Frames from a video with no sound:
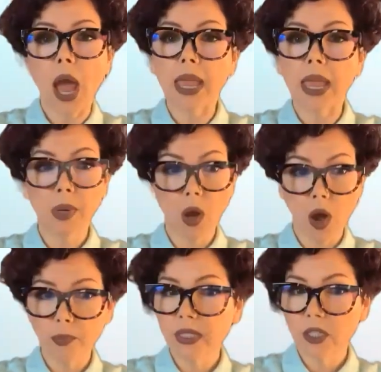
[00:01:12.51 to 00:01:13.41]
I am a
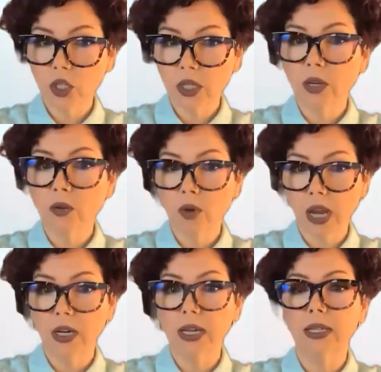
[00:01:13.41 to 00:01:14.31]
composition and
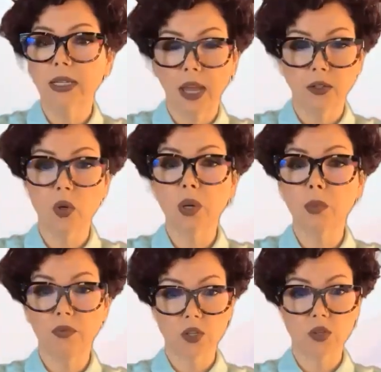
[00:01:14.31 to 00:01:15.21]
rhetoric and technical
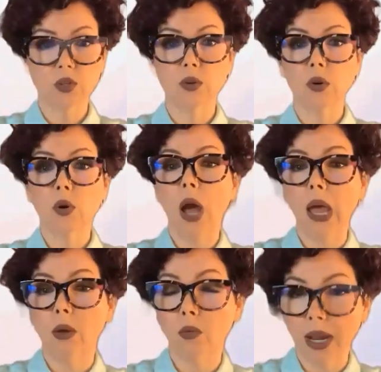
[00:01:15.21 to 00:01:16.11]
professional
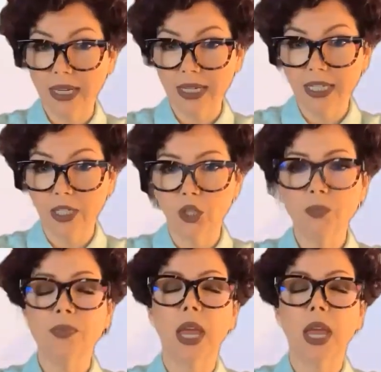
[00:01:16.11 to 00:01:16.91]
writing teacher.